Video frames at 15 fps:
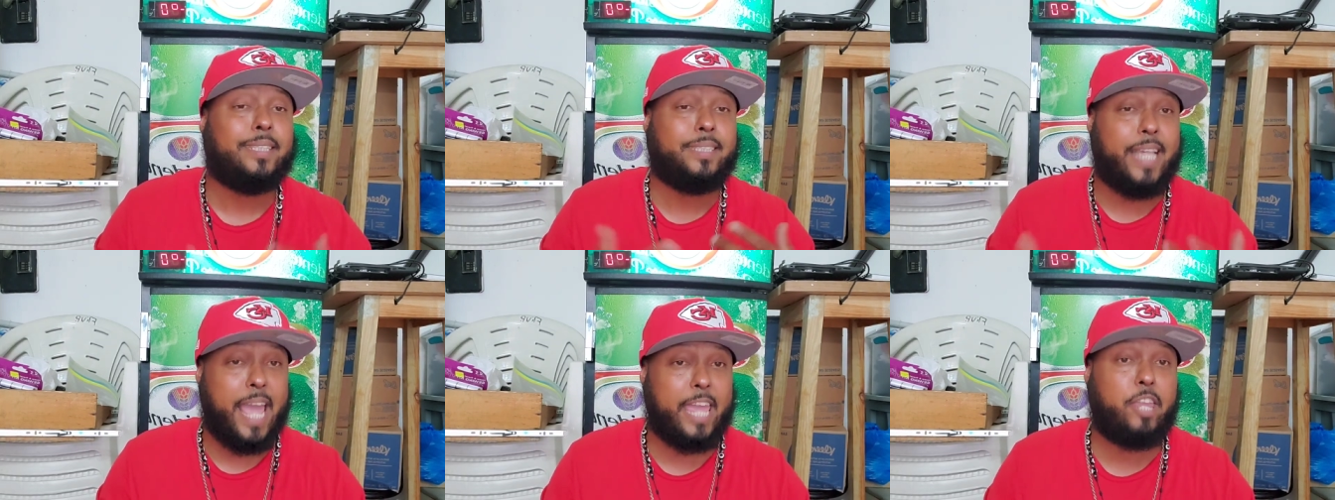
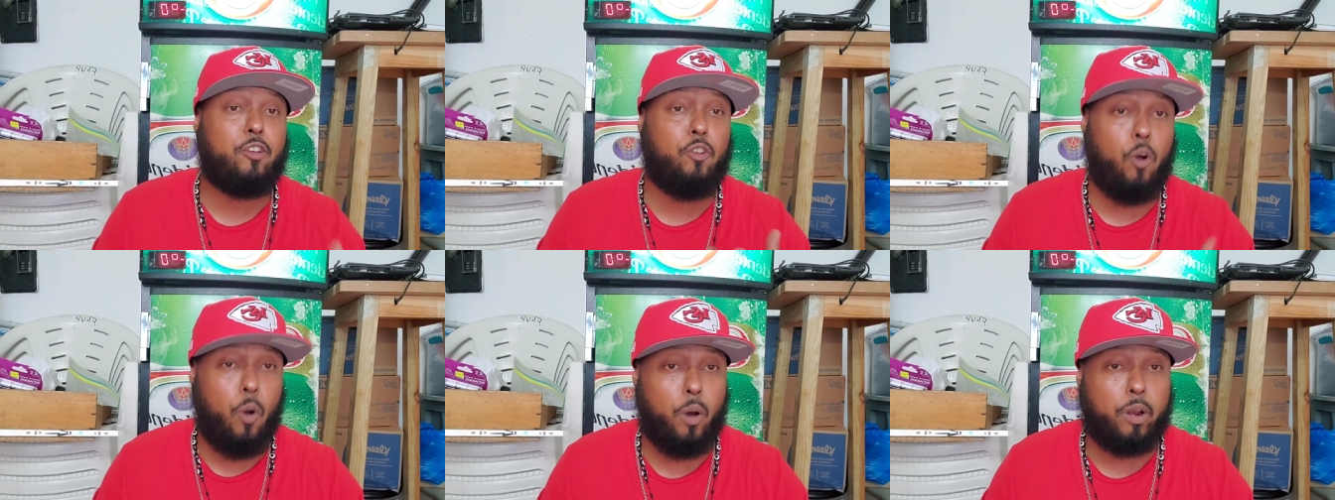take
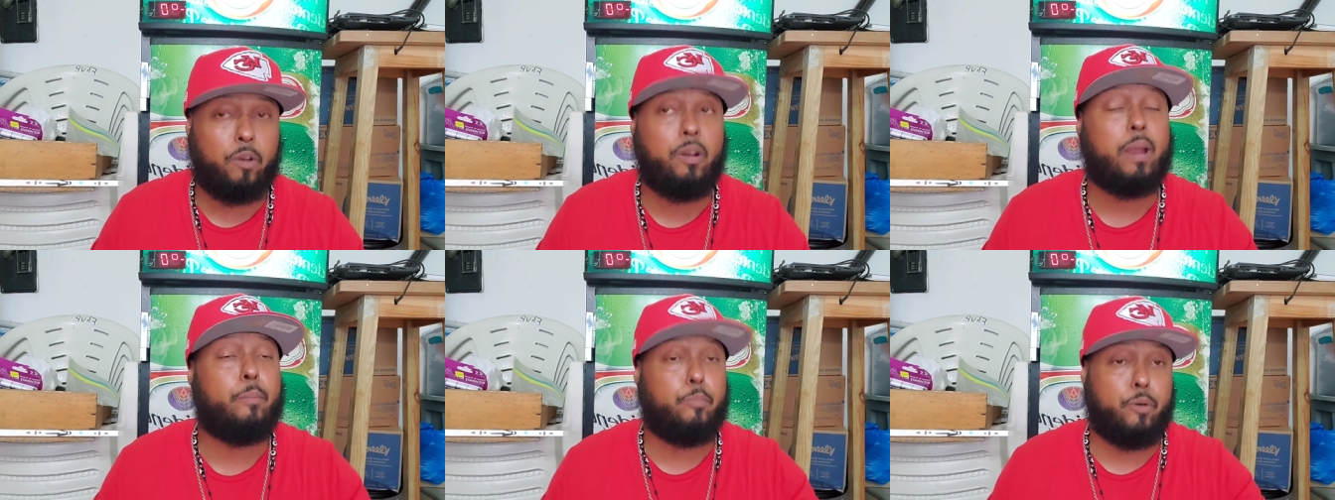your
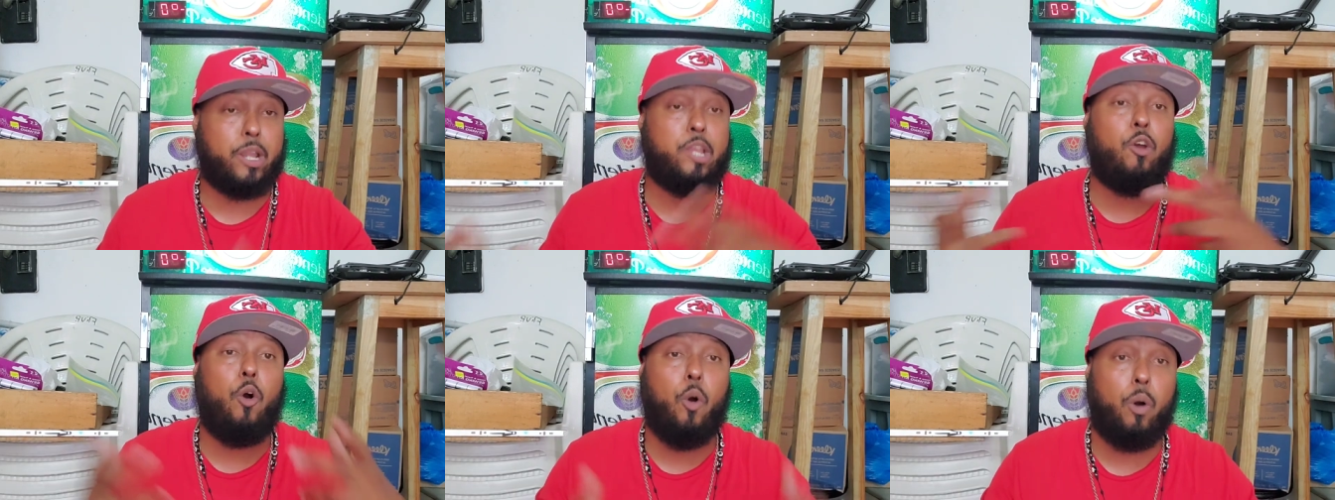order, and
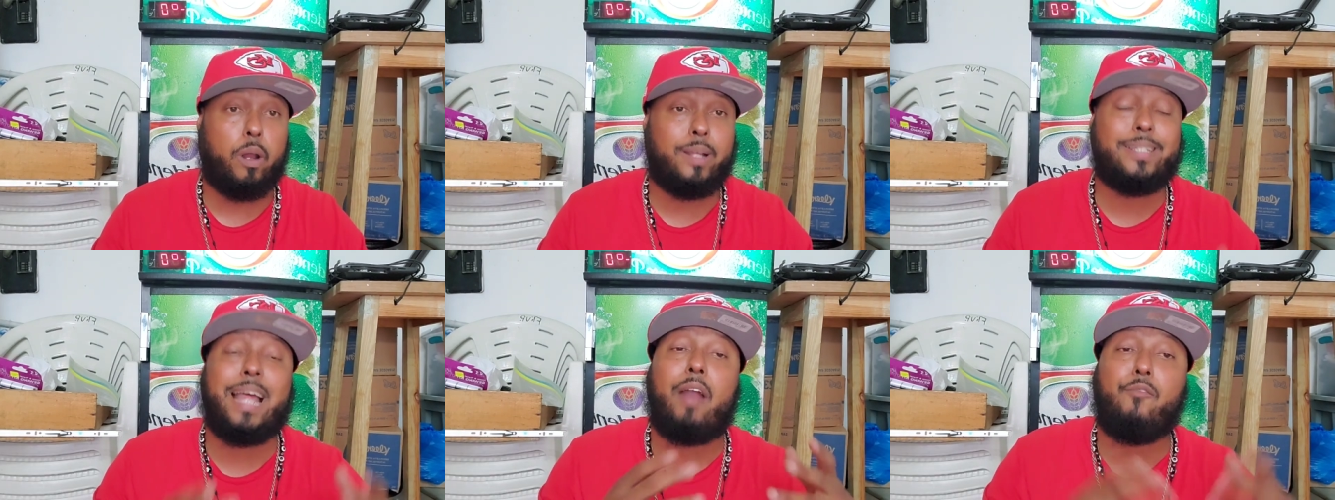bring your
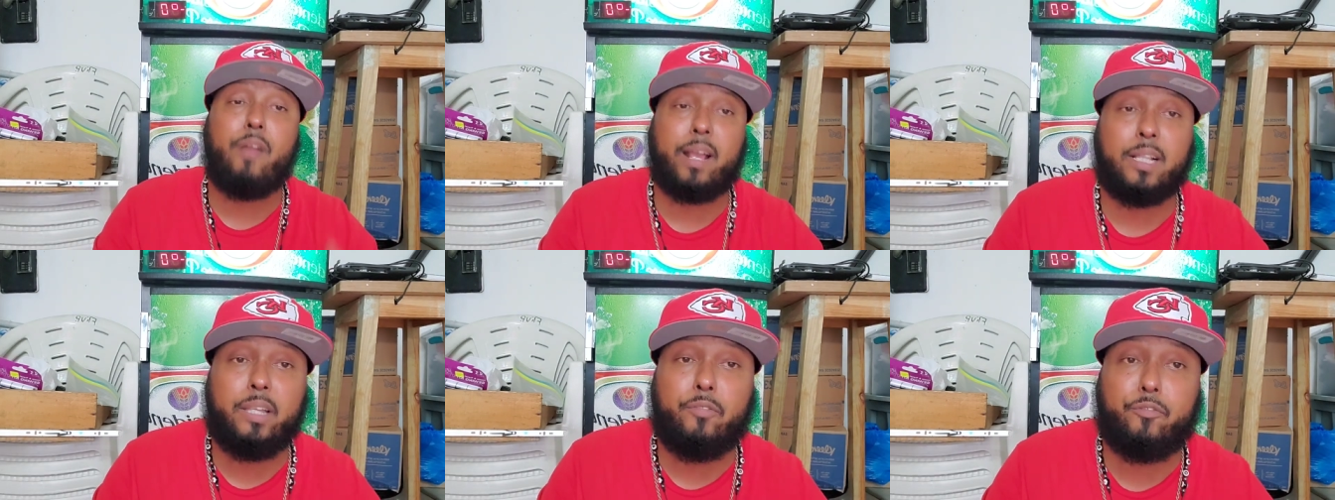order
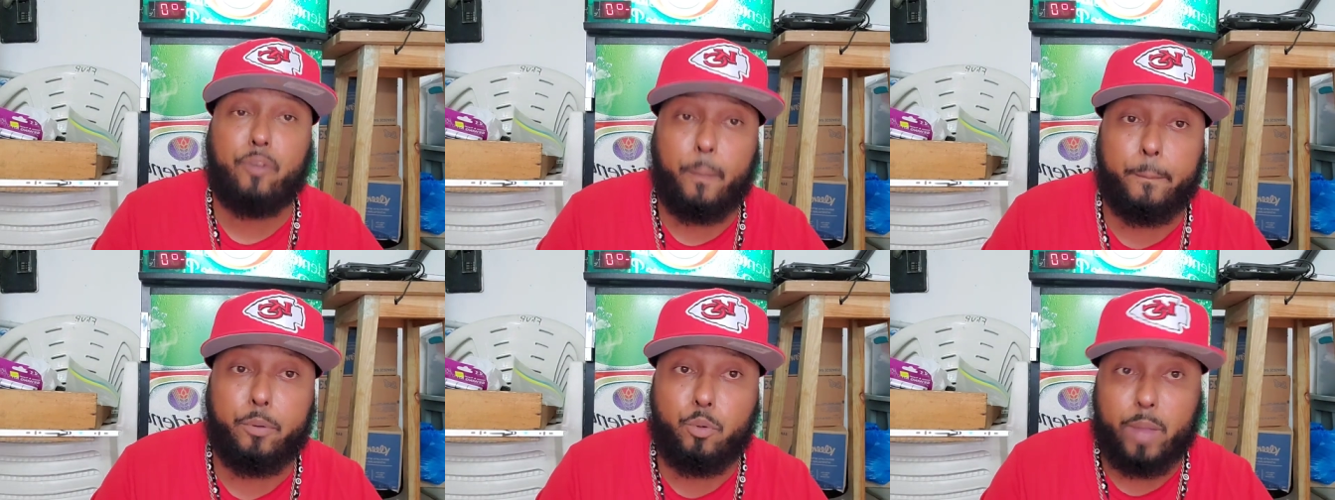directly
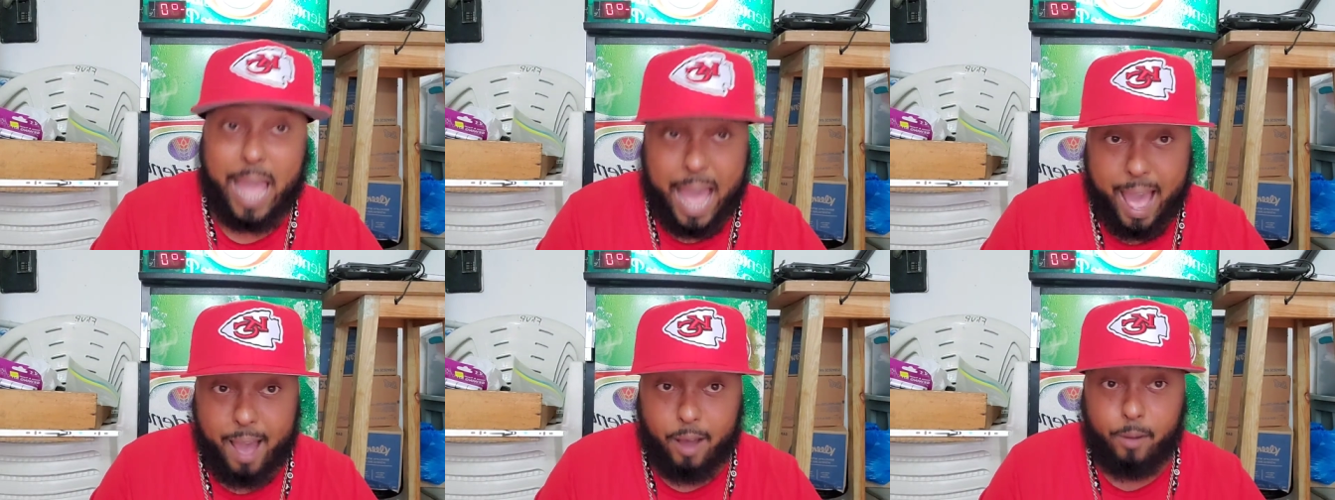from
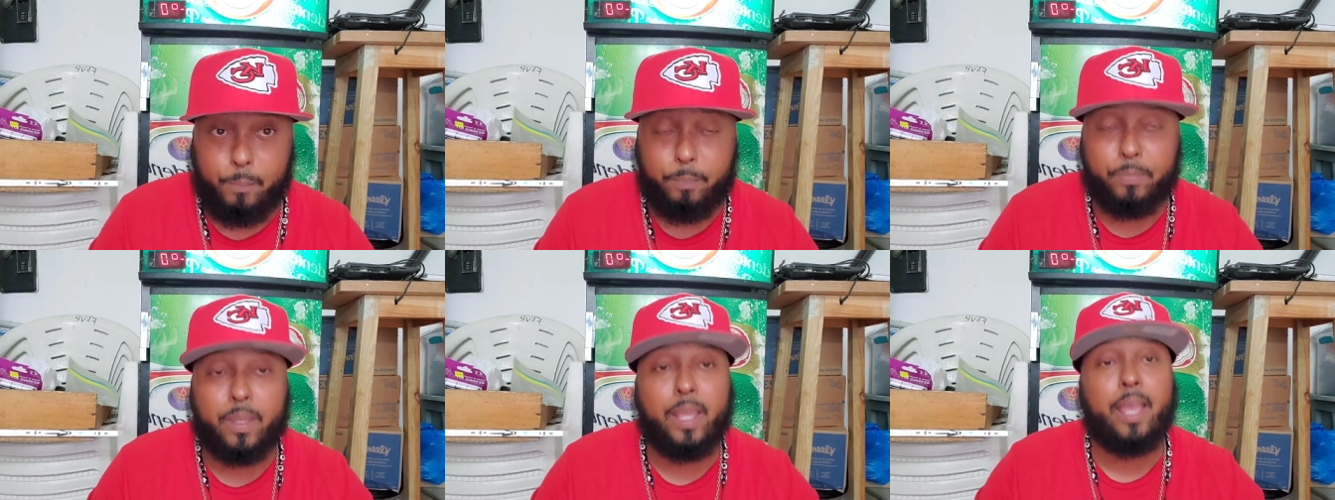Brugal